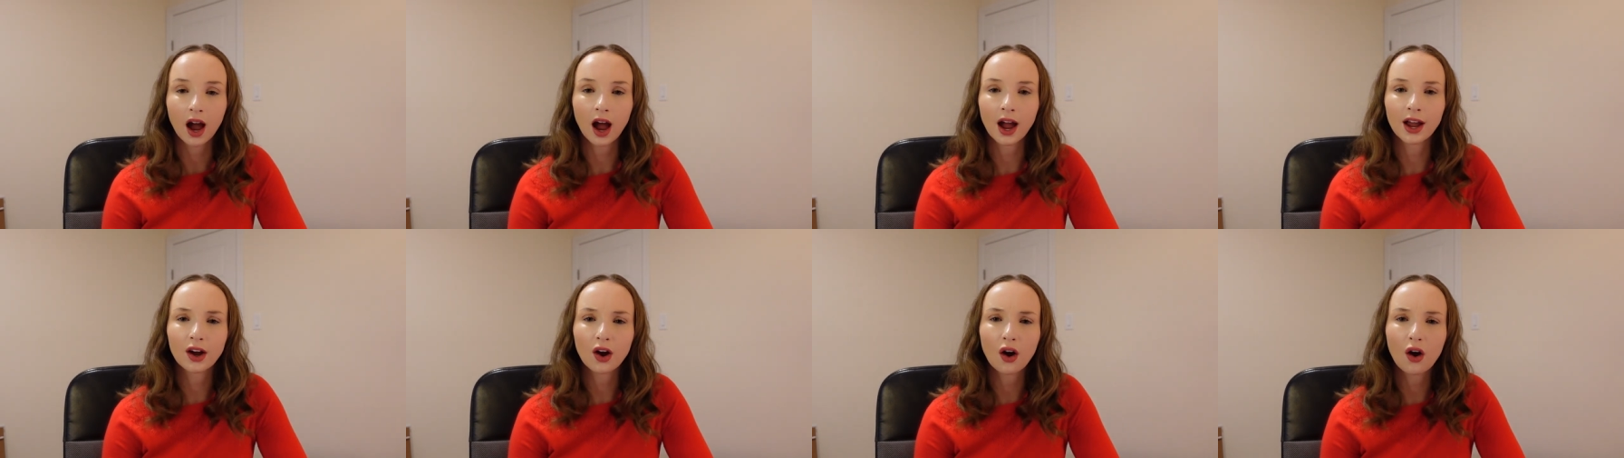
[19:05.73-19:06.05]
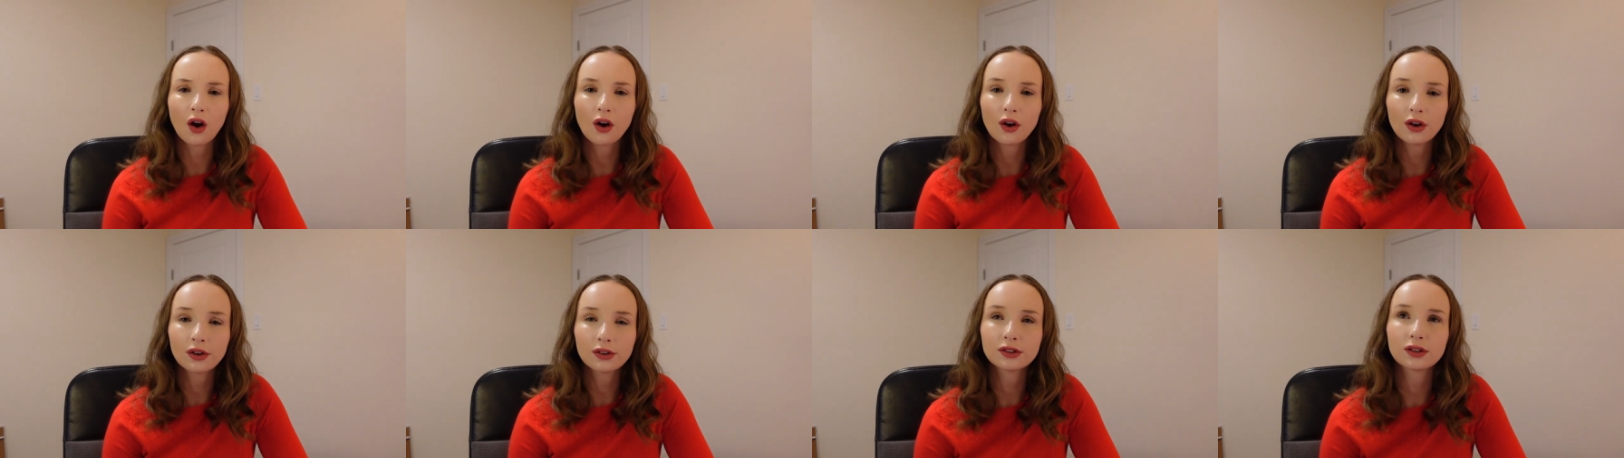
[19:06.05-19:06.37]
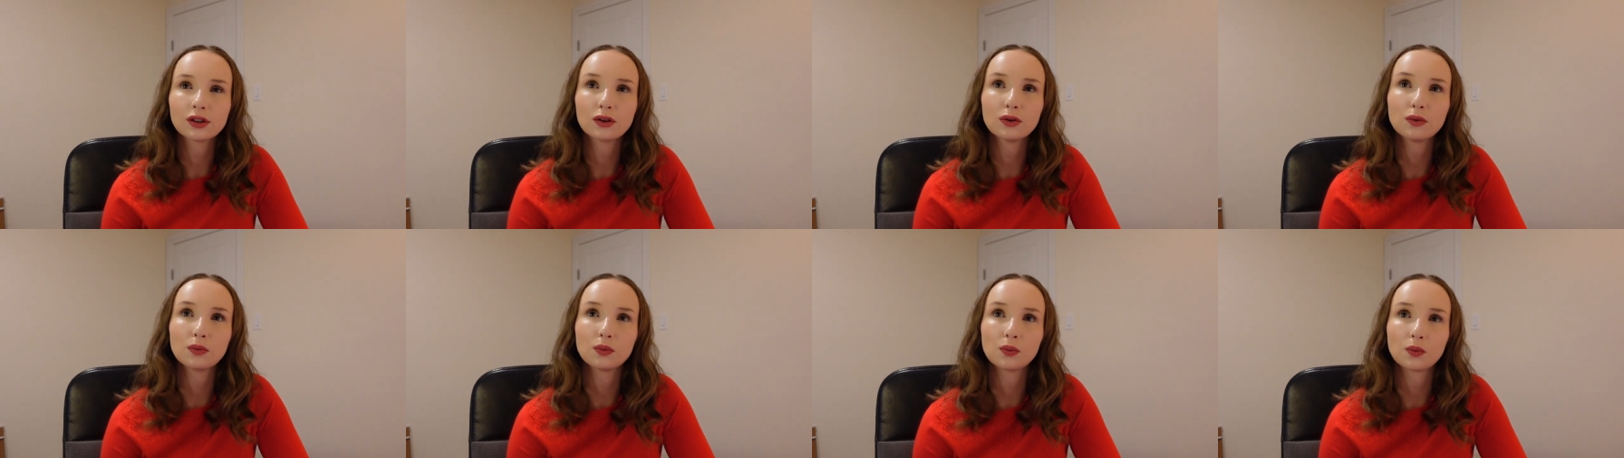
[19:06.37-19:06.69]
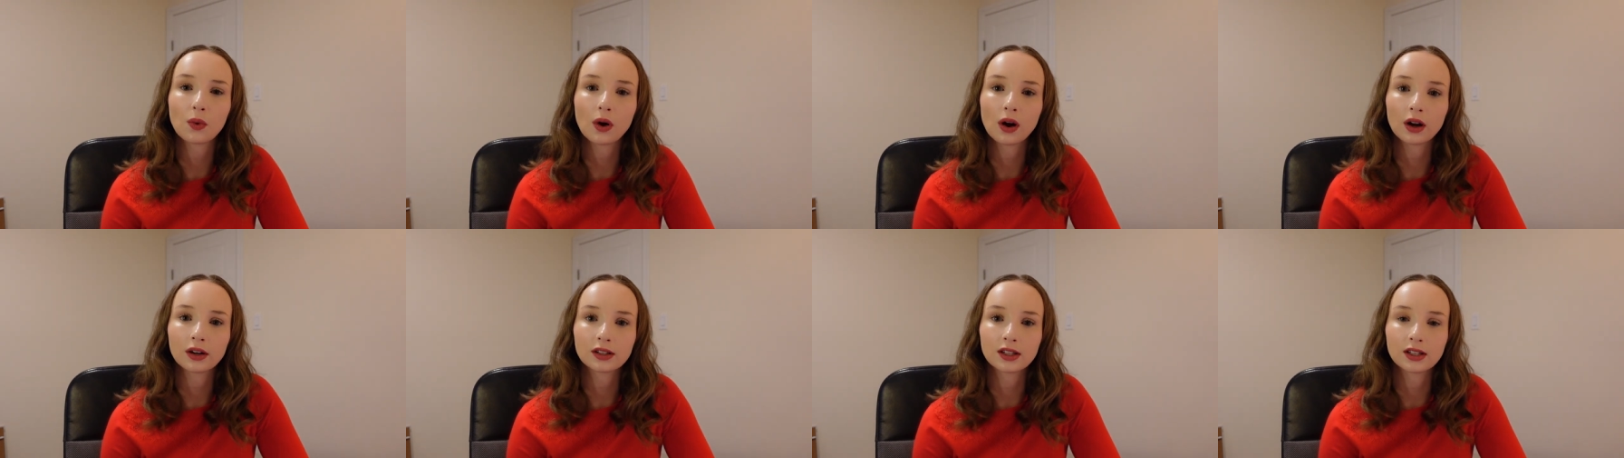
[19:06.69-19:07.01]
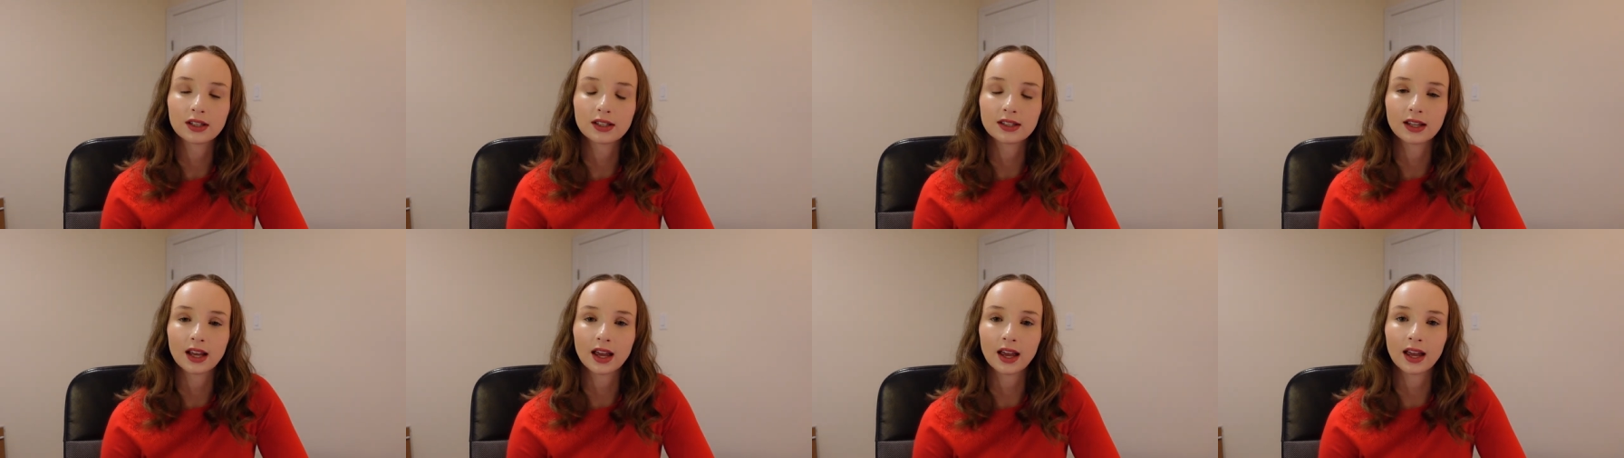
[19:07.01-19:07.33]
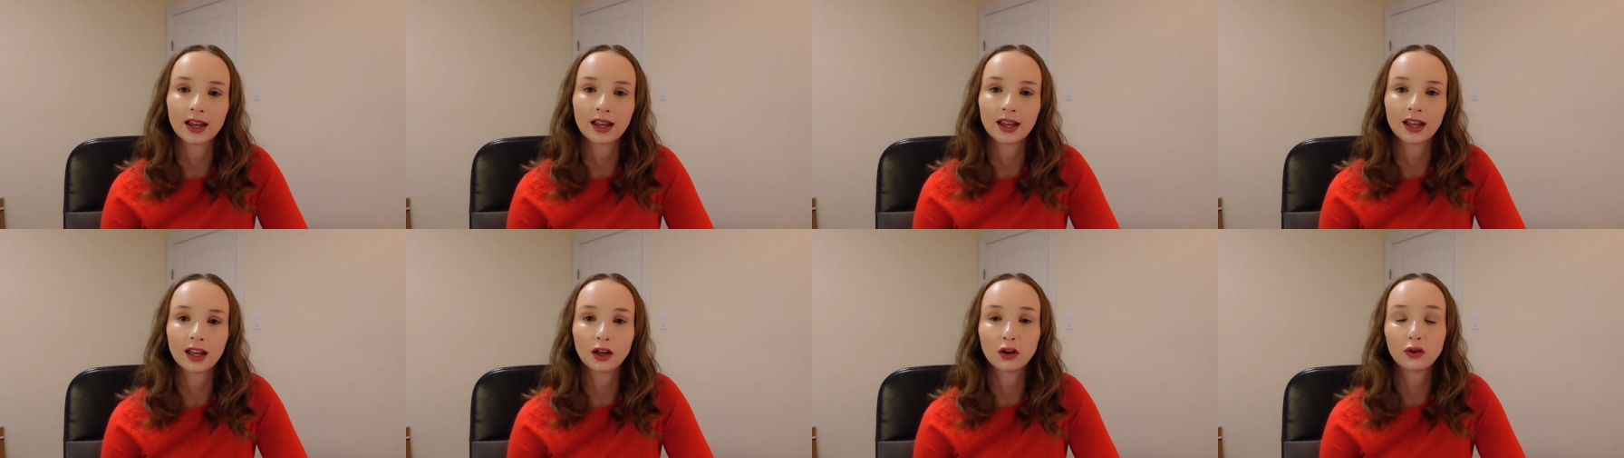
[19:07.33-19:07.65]
I also want to
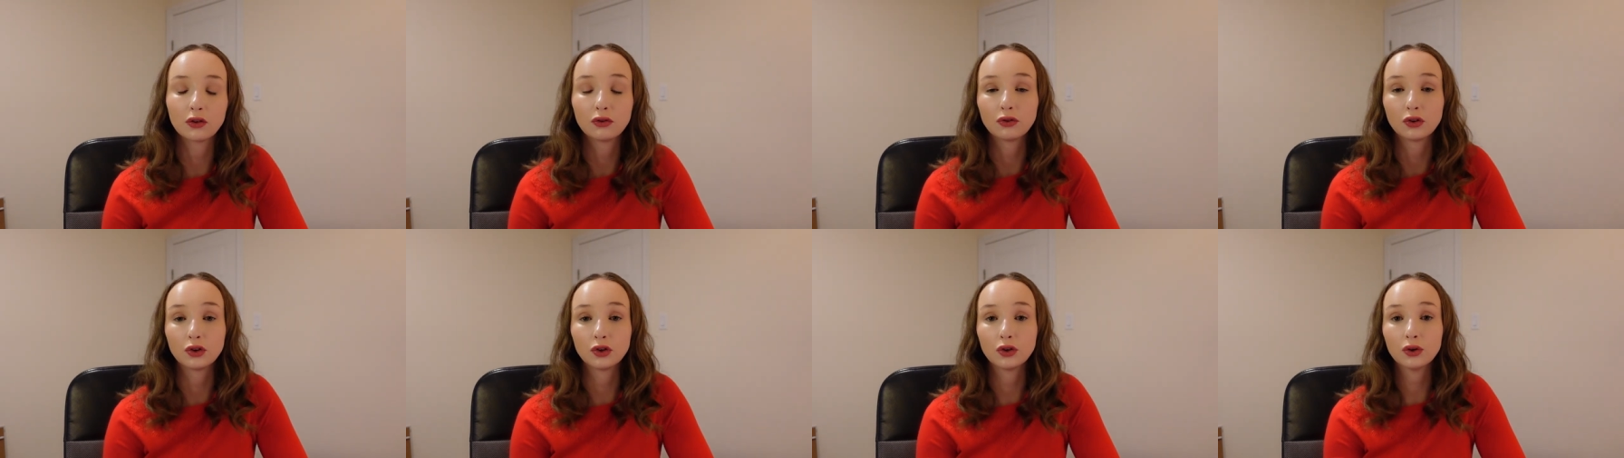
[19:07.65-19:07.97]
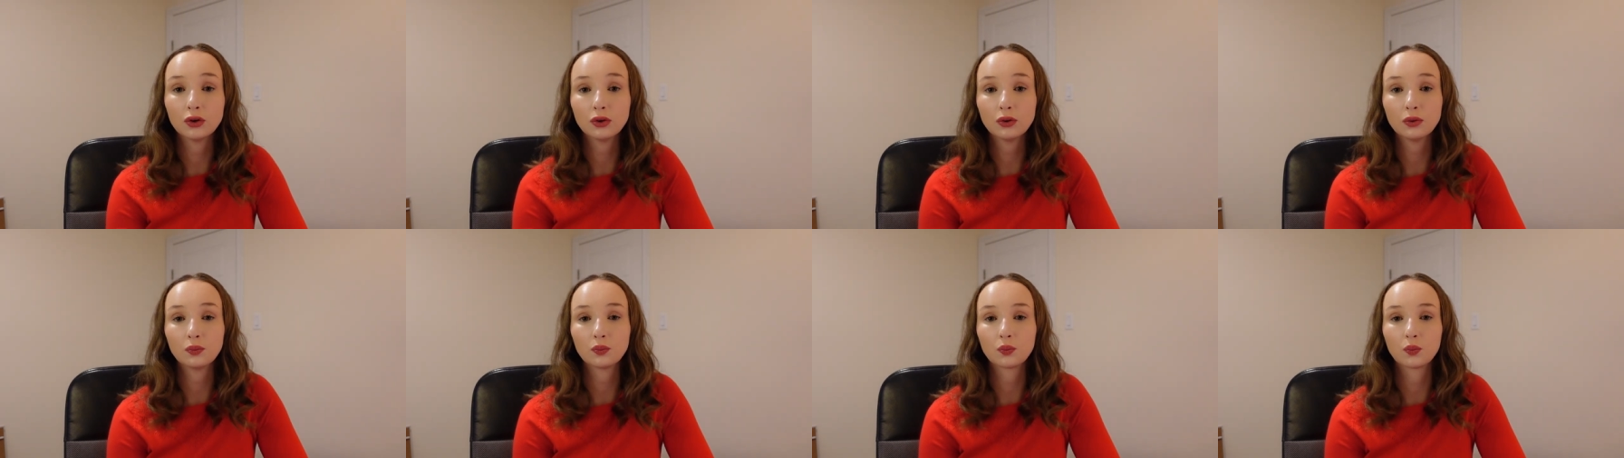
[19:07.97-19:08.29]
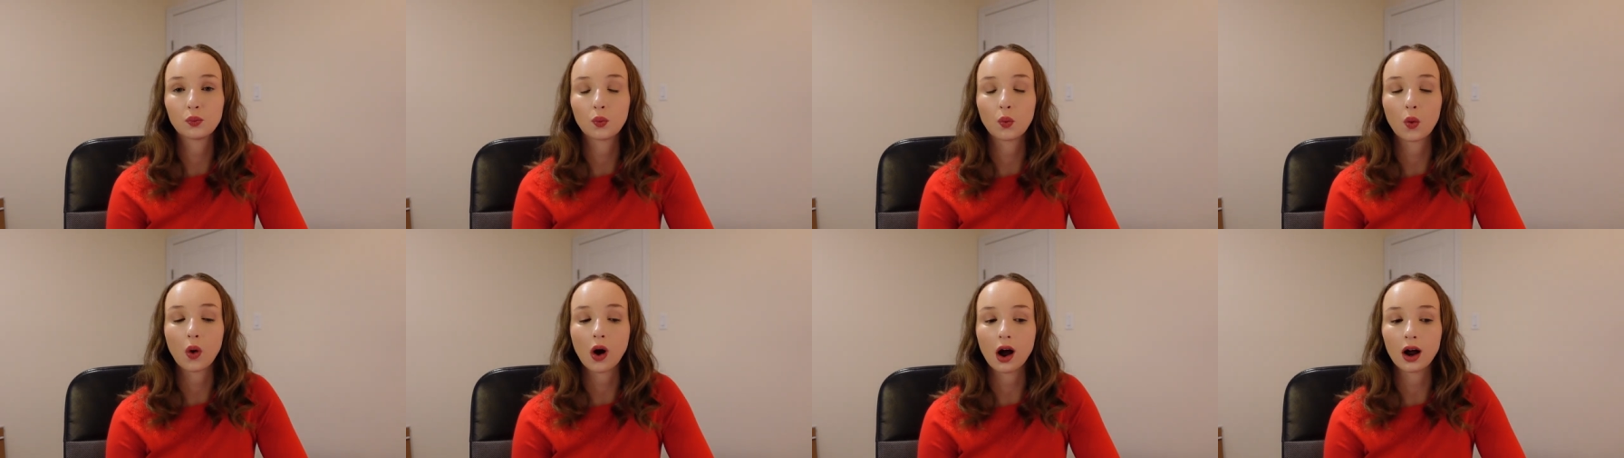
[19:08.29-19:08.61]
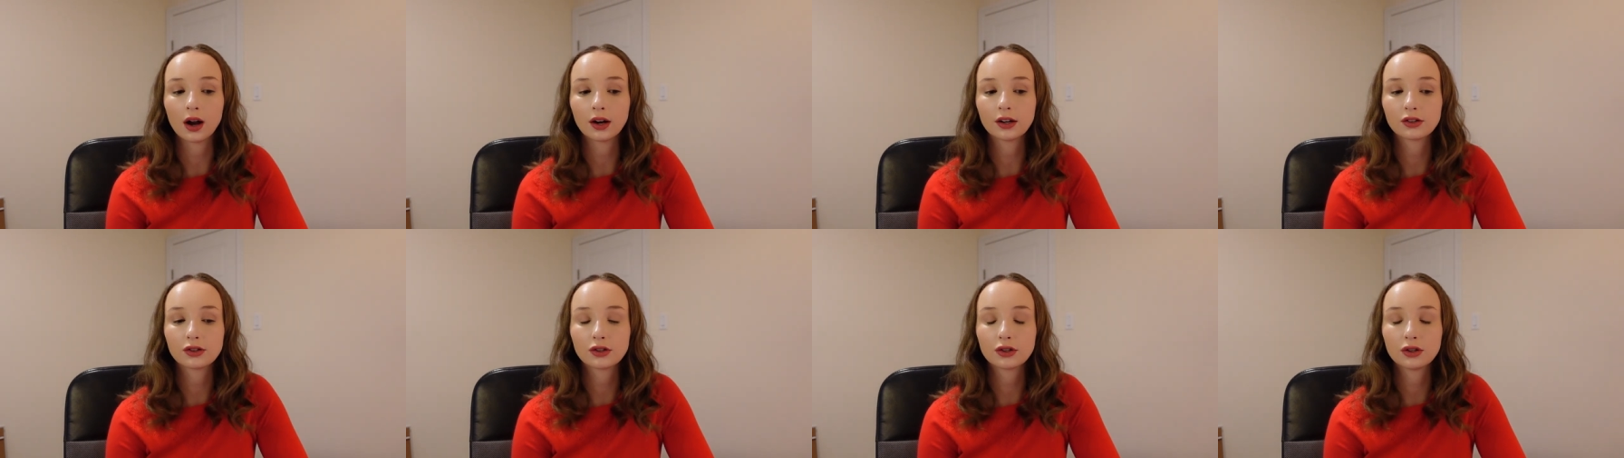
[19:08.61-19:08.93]
say if you want